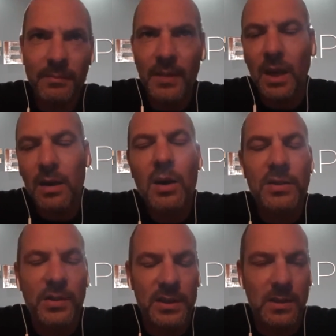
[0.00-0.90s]

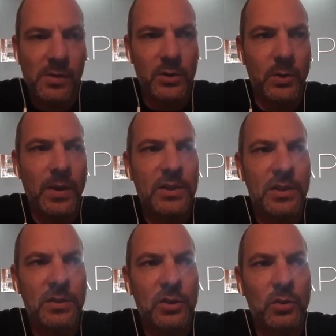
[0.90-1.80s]
answering some of those
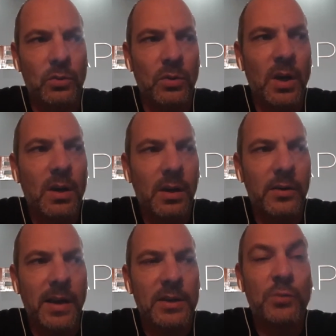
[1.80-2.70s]
questions to
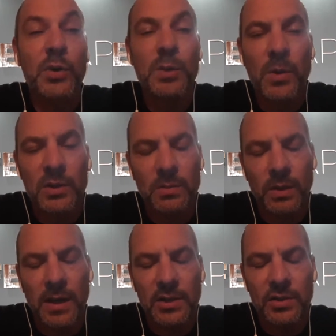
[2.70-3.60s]
create responsible
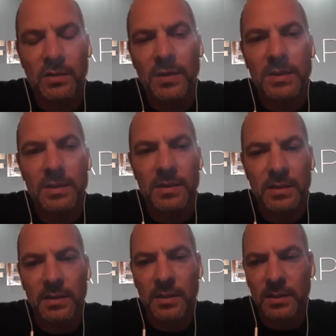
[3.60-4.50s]
angel investors
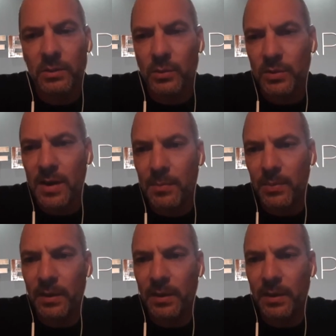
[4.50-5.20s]
is also happening.